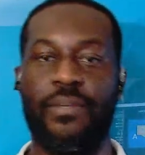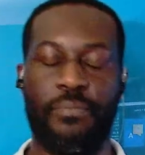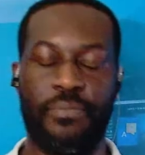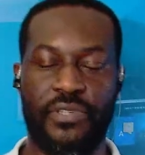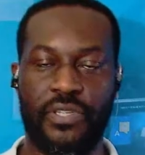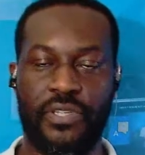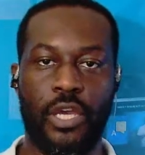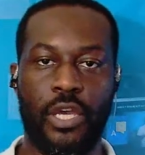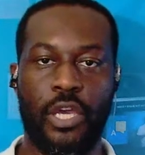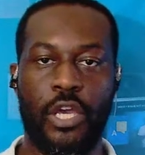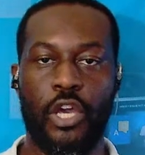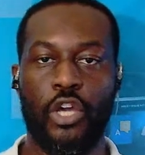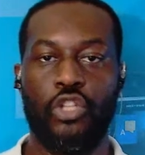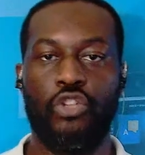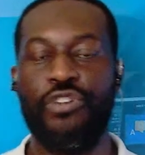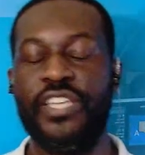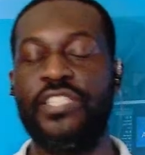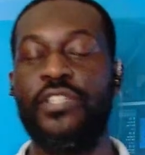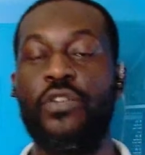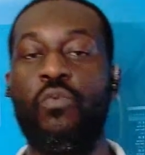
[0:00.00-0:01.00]
The reason
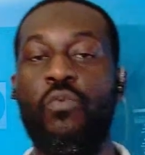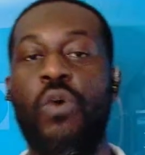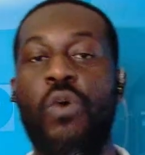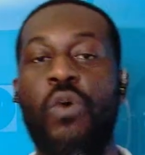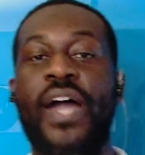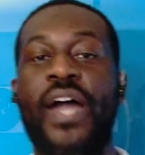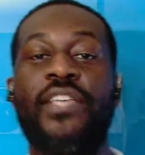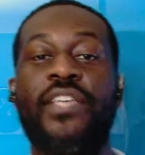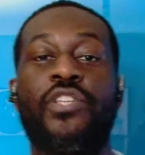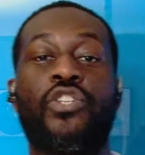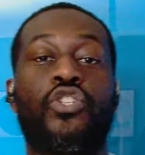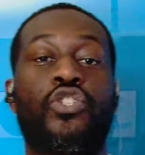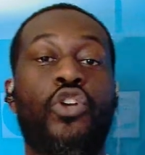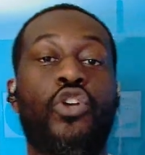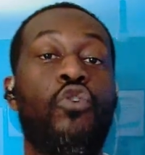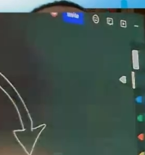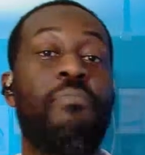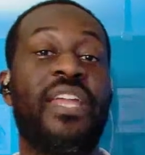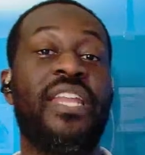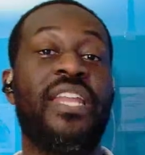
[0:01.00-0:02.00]
why so many
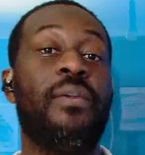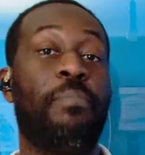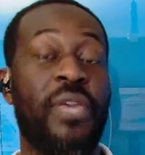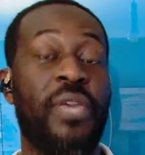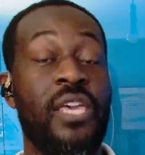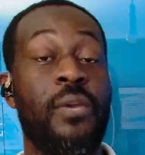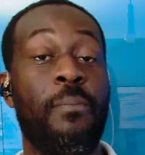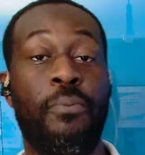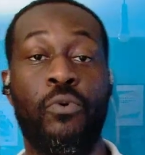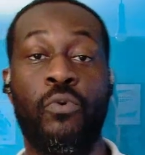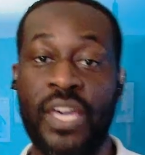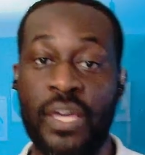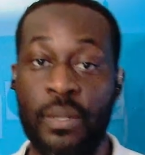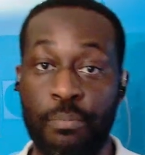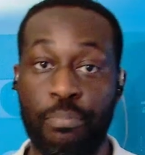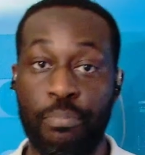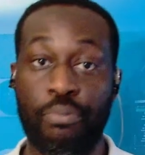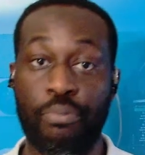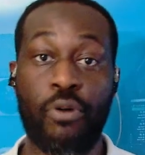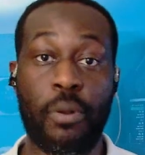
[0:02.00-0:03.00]
people in property